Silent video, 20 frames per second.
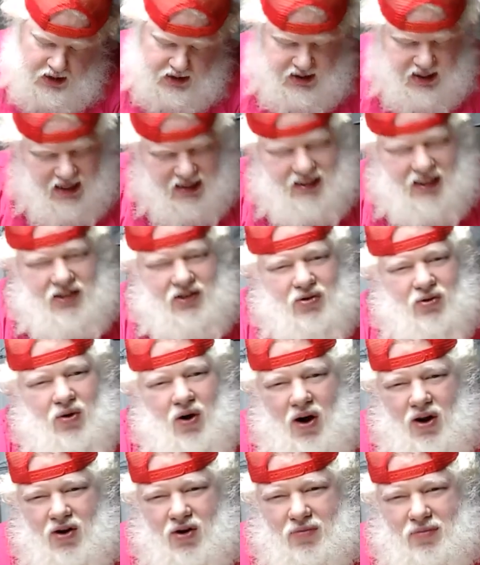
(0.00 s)
See, I said
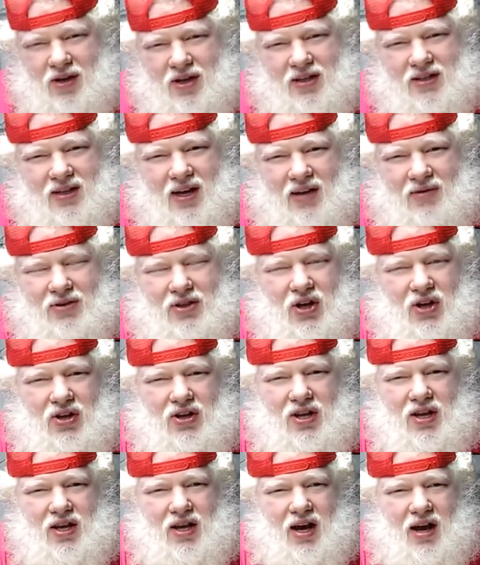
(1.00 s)
Toronto because I was
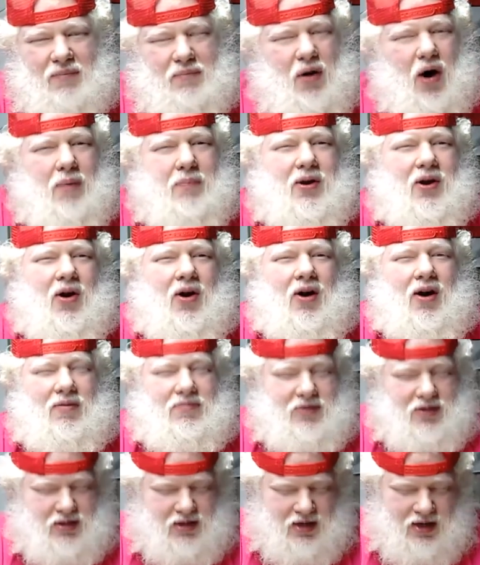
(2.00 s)
on the uh, Mom and
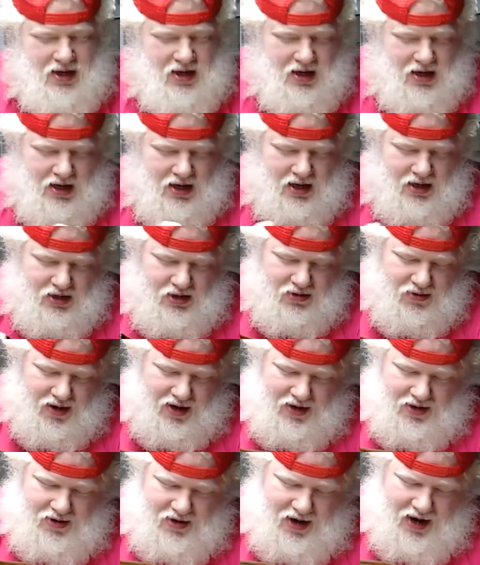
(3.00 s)
Hops
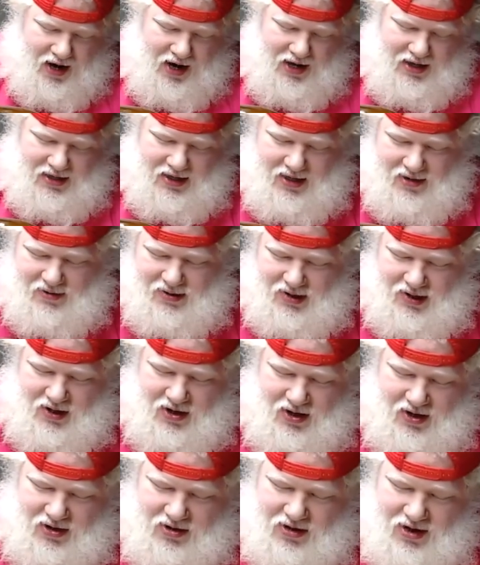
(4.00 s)
directory, and it said it was a
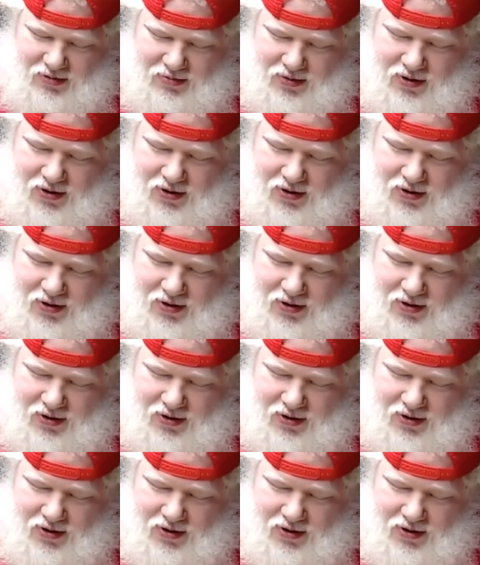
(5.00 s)
contract